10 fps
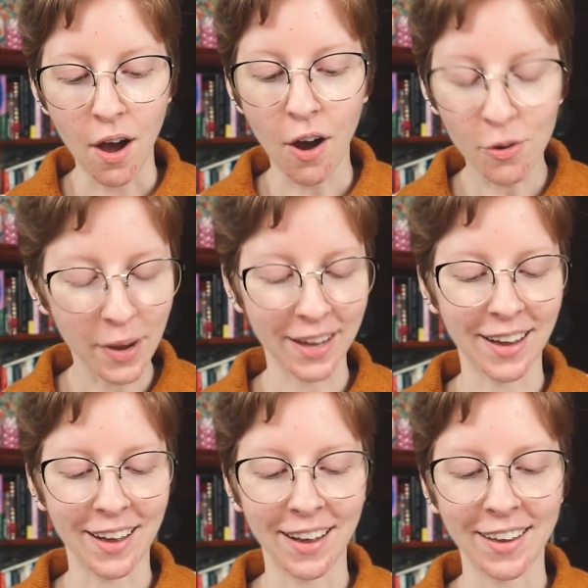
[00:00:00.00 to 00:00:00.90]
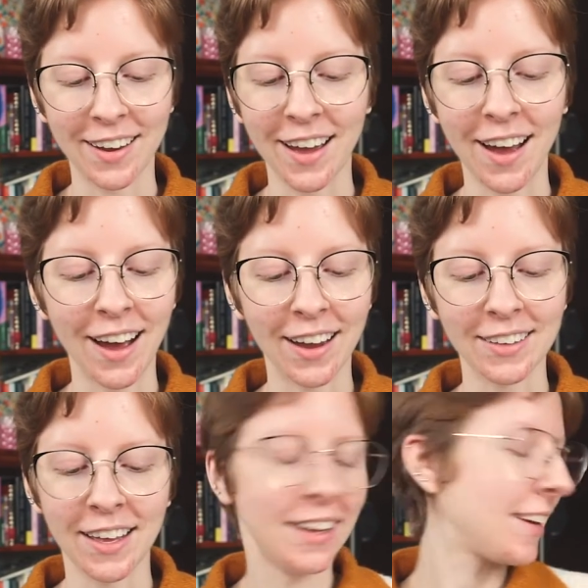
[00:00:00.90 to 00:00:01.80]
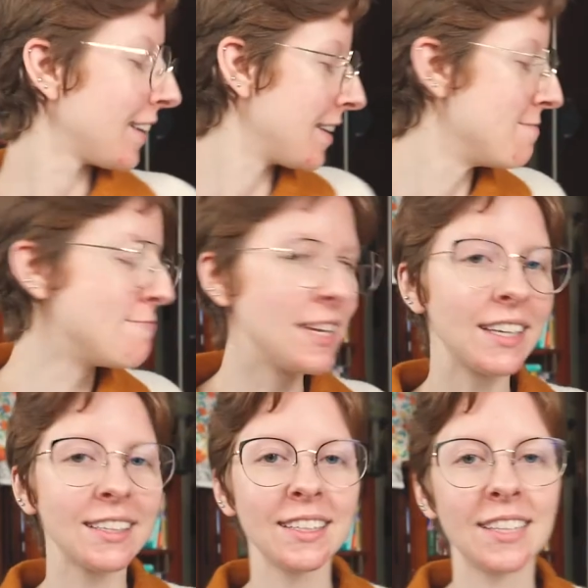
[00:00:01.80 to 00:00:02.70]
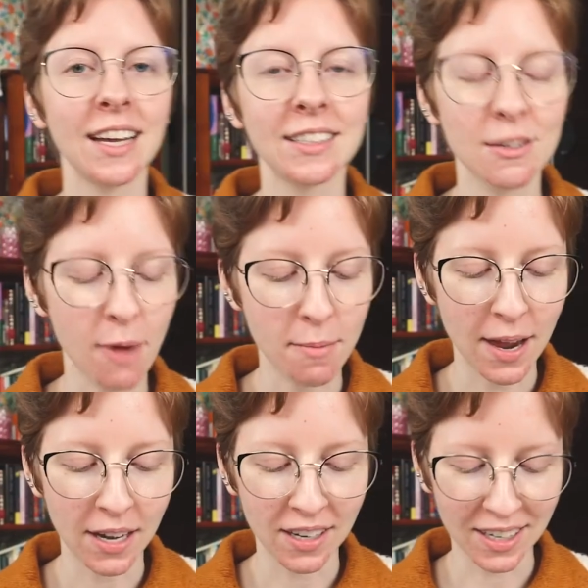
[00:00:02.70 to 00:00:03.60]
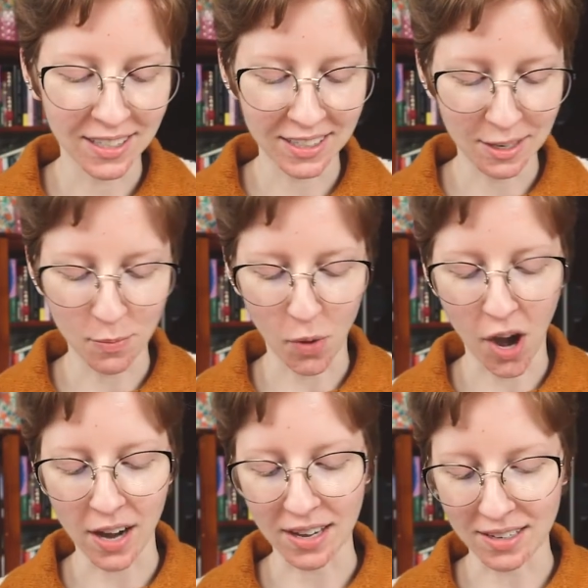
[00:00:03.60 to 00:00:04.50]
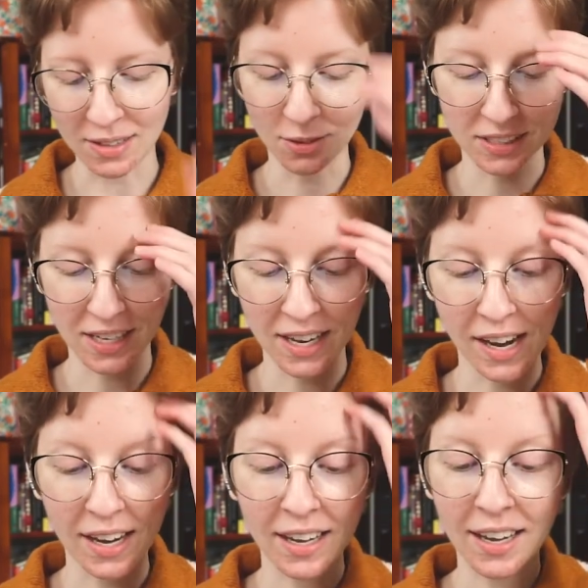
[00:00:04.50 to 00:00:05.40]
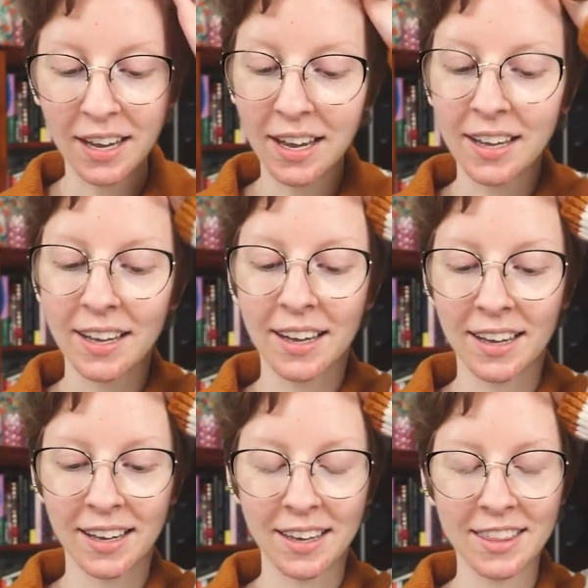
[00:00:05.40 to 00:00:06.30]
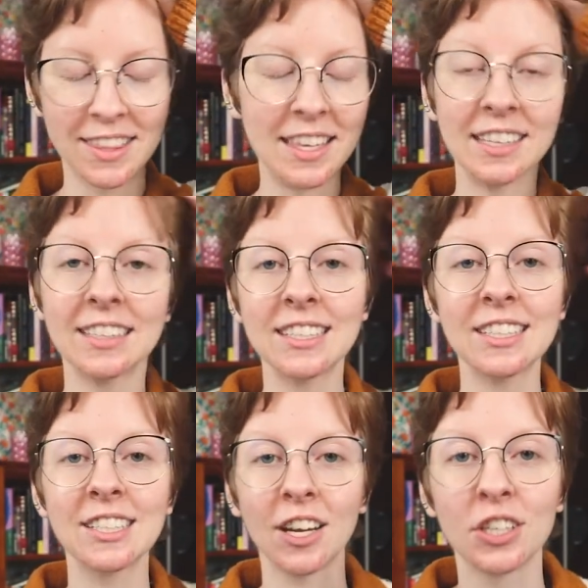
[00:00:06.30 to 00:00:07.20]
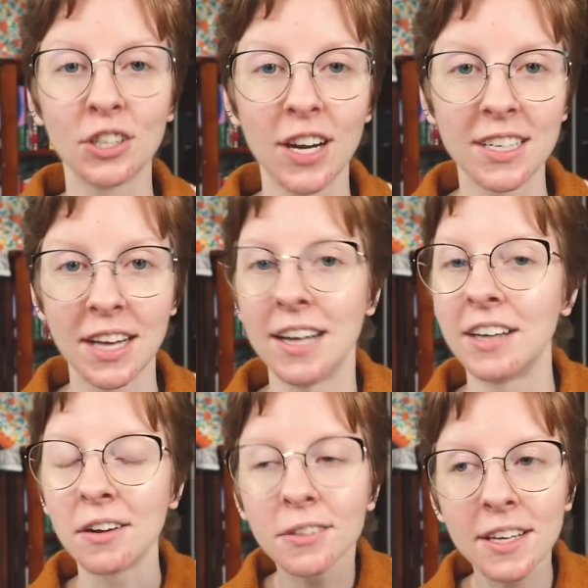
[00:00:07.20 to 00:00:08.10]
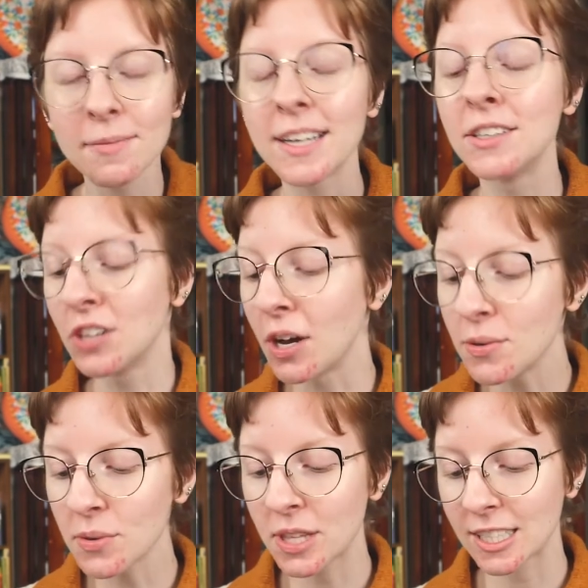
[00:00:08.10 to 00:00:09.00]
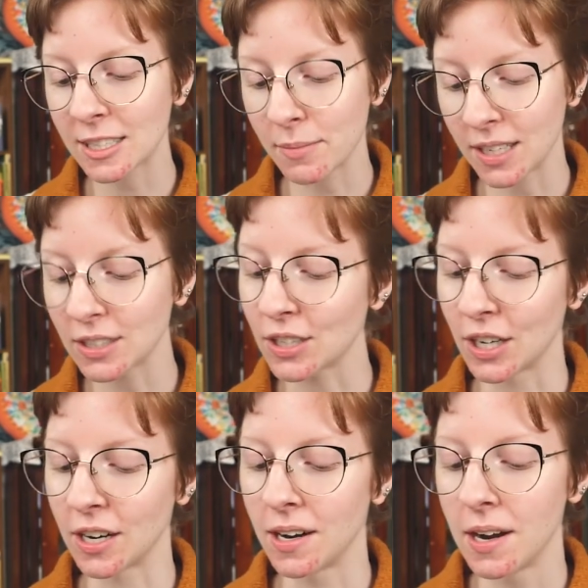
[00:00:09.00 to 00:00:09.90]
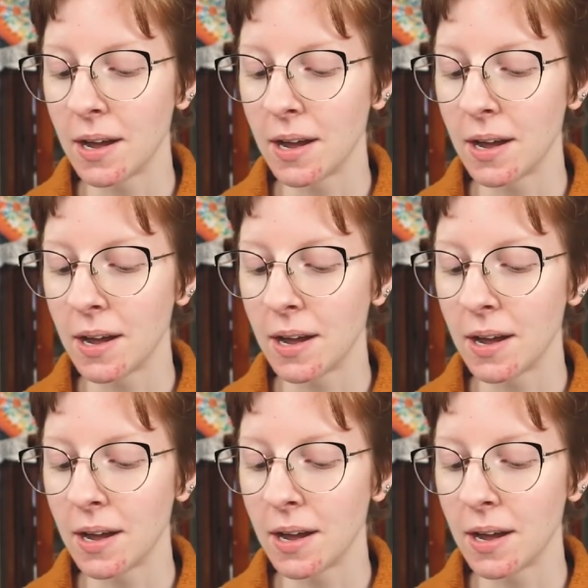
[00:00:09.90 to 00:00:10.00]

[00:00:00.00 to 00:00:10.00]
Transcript: Oh my god, I like immediately texted my parents and Bryant and was like, this is such a great day. Not only am I done with the semester,